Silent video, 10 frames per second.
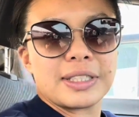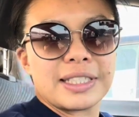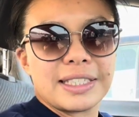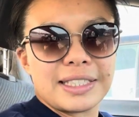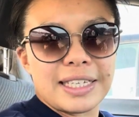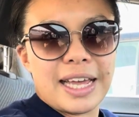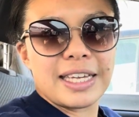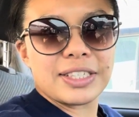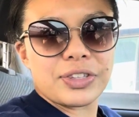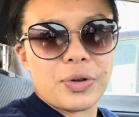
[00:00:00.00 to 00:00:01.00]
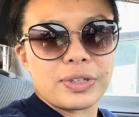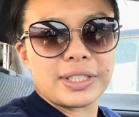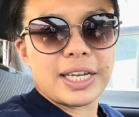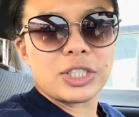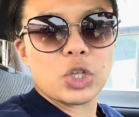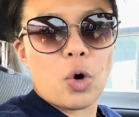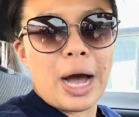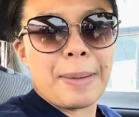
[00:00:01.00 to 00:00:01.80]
Since today is Thursday, so